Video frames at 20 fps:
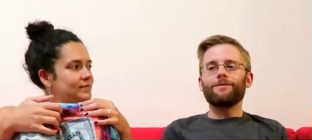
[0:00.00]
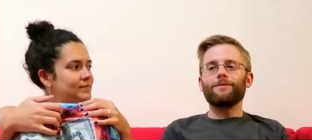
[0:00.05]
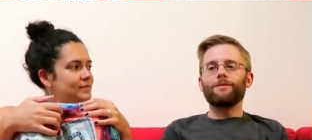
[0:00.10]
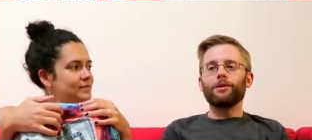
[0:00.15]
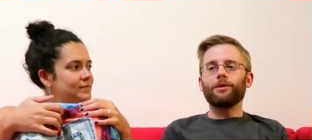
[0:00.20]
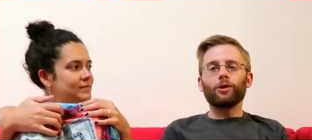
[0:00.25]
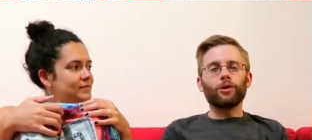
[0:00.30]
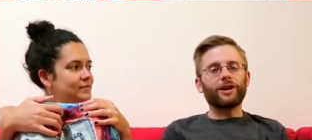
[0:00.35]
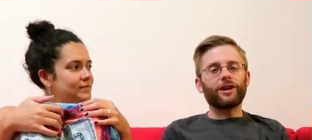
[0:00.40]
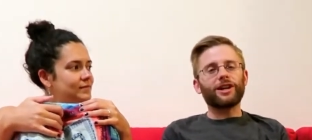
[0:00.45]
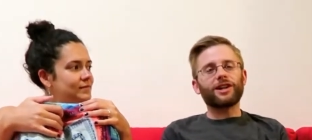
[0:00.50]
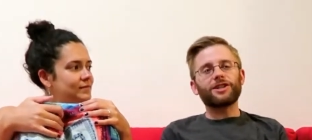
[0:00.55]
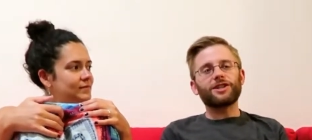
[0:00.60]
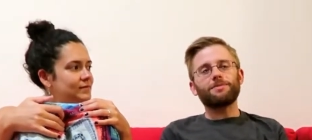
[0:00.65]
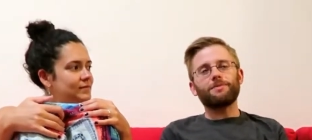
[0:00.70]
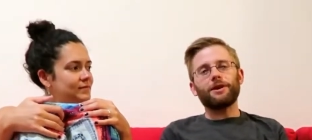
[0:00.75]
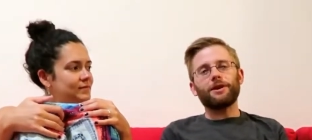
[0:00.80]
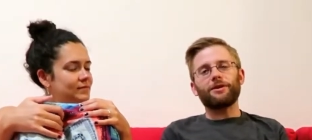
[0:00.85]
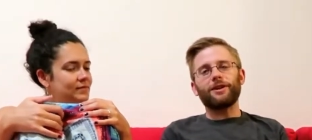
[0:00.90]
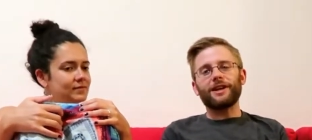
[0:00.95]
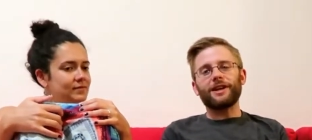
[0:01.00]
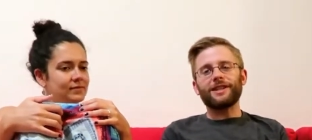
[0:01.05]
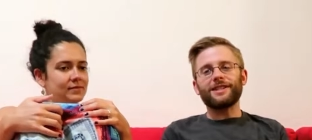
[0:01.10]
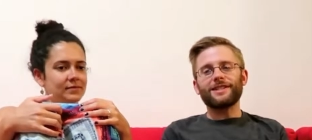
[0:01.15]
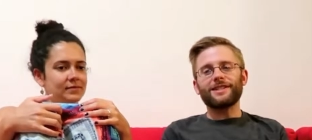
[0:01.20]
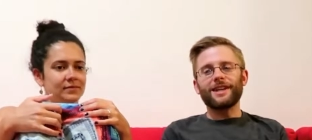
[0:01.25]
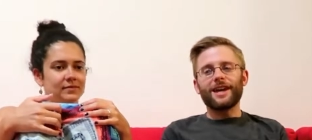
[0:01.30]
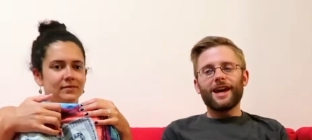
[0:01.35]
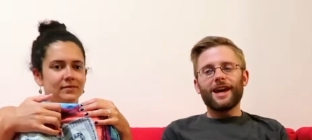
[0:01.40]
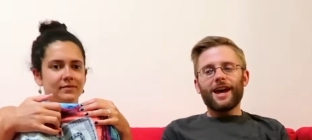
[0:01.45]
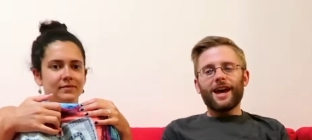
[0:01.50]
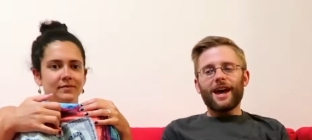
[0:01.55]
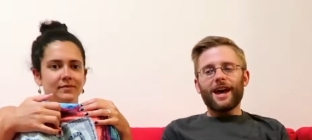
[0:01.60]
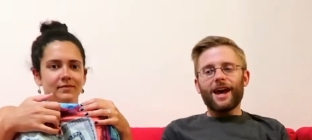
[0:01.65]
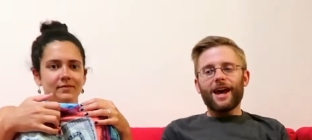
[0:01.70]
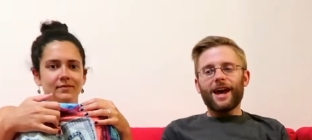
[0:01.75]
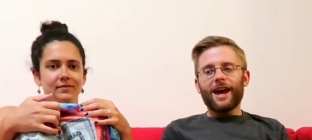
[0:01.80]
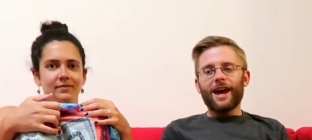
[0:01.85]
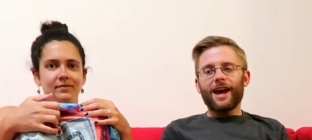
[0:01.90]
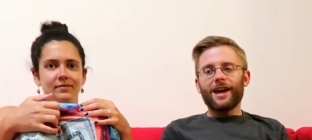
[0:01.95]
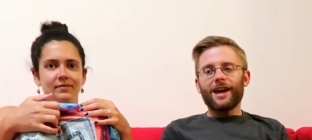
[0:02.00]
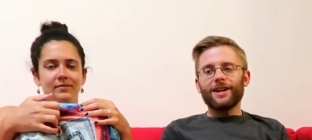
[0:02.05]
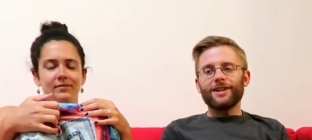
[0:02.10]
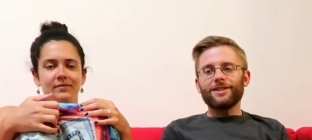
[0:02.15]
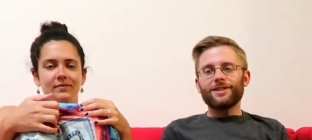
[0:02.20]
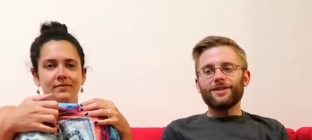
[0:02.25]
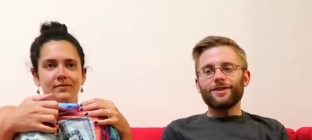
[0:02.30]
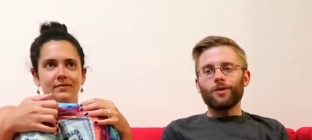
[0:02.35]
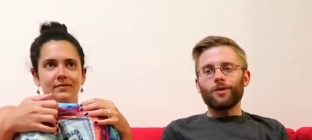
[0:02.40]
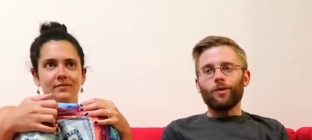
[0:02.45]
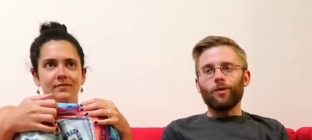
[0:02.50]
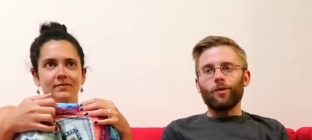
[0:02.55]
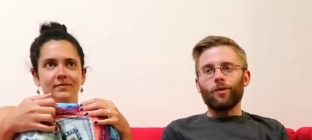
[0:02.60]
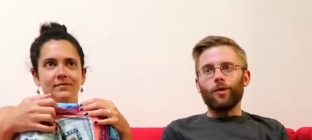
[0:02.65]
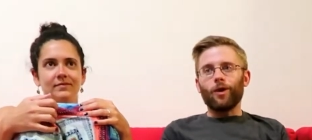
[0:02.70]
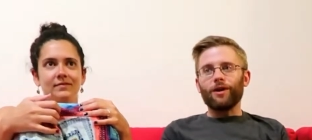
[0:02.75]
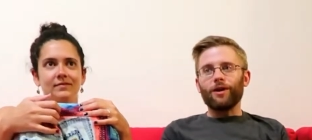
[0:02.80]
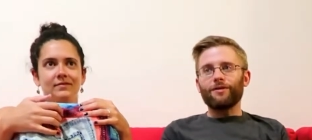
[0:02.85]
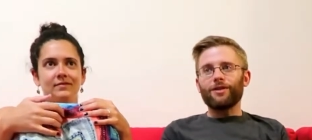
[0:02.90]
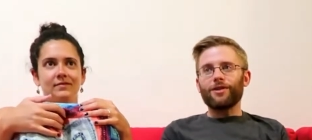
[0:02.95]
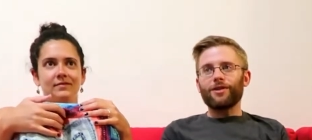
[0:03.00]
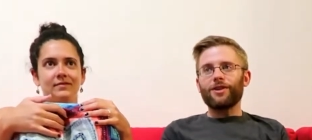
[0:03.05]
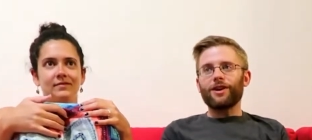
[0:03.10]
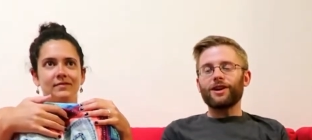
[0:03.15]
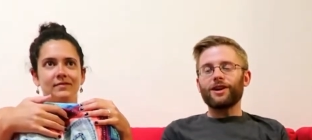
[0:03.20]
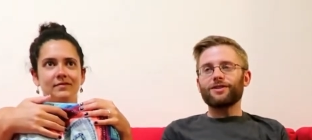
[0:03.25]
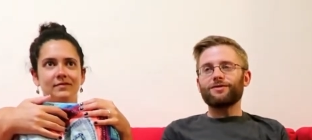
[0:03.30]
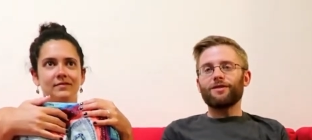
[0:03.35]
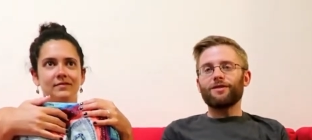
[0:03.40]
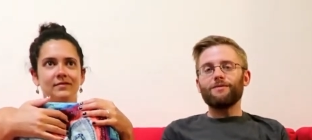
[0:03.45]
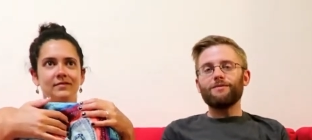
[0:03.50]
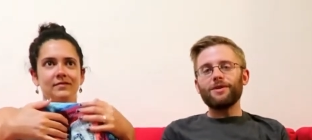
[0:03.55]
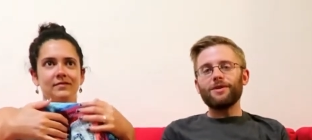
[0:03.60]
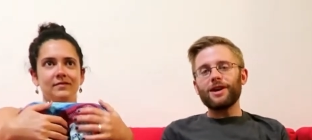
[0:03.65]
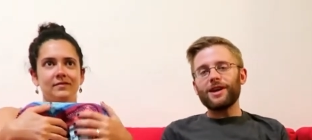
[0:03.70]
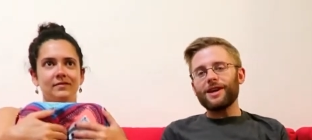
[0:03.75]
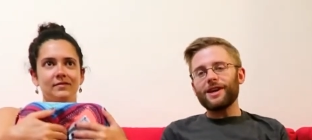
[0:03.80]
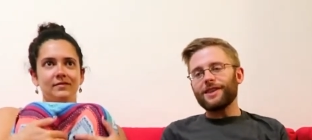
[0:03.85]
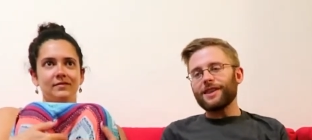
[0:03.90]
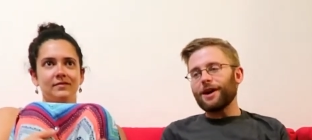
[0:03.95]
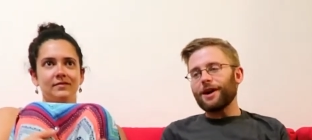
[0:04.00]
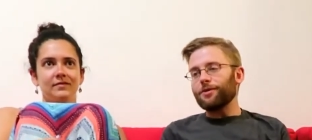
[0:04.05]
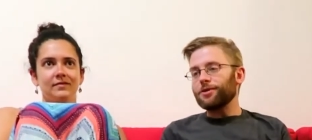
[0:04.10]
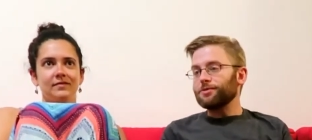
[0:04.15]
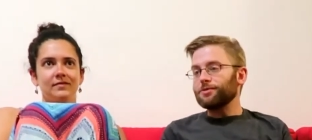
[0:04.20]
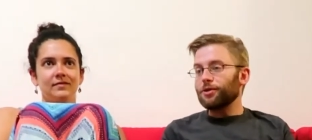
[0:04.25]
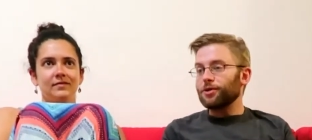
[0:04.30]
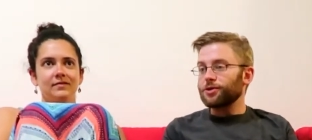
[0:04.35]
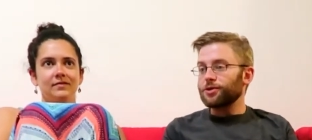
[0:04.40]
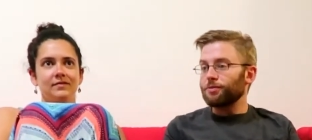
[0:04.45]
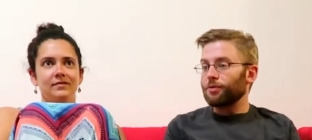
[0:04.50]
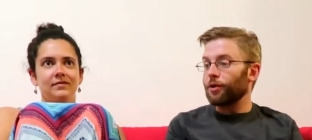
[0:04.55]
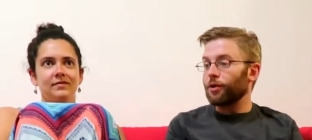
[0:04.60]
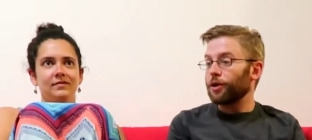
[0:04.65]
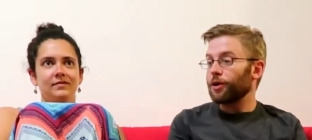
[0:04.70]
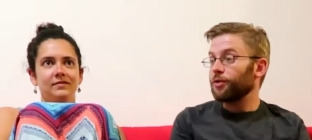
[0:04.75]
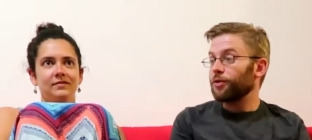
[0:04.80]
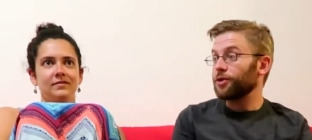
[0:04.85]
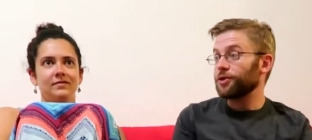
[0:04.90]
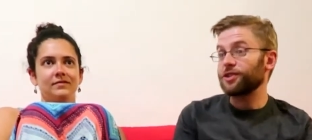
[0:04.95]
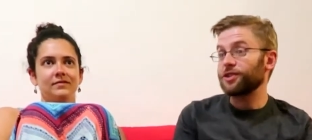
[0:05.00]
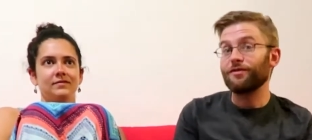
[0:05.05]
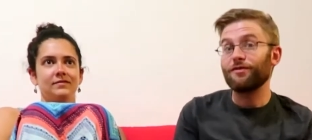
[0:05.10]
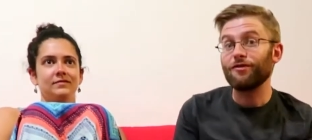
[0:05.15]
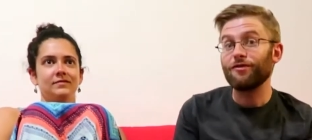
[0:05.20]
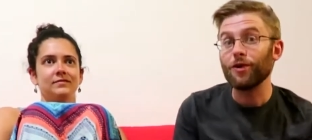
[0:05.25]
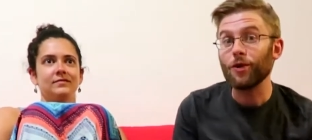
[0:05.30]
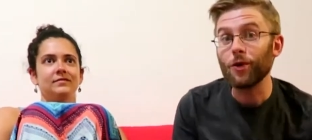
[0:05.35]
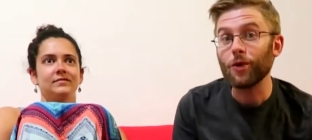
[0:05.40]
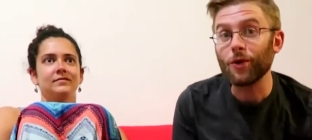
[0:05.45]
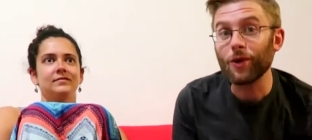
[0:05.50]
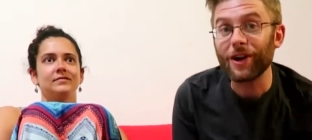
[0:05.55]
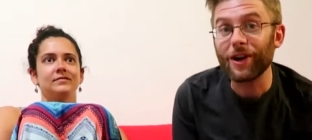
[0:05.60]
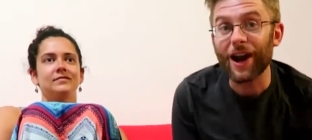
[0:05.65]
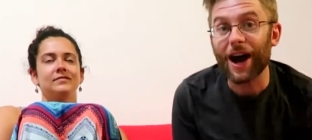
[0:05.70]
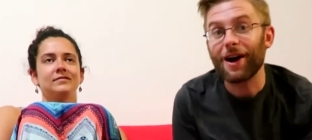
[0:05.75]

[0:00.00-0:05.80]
Speaker 1: learning experience. And one of the things for me that was most important was the food.